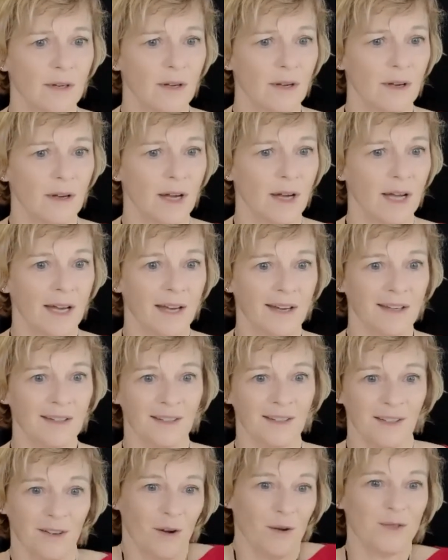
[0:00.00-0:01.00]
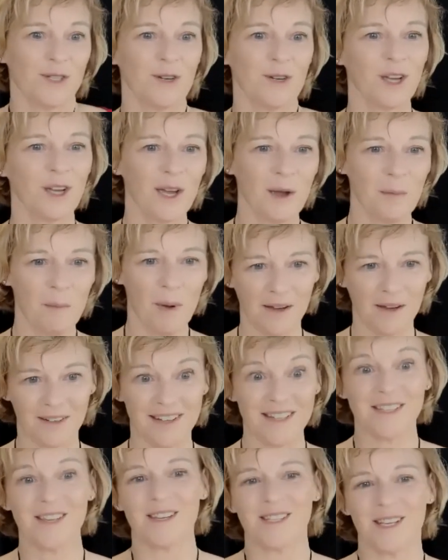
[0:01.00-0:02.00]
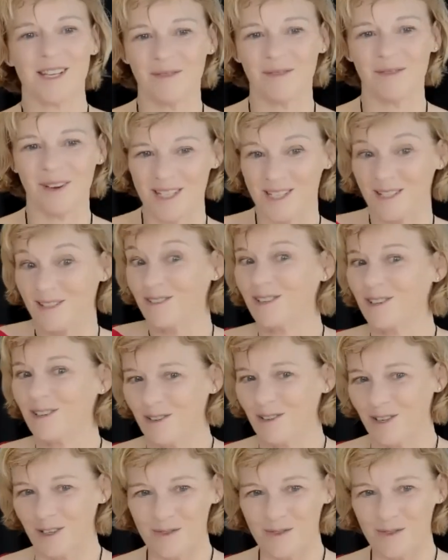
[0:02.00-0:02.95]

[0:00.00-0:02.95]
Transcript: And, I was talking about assessing my student groups,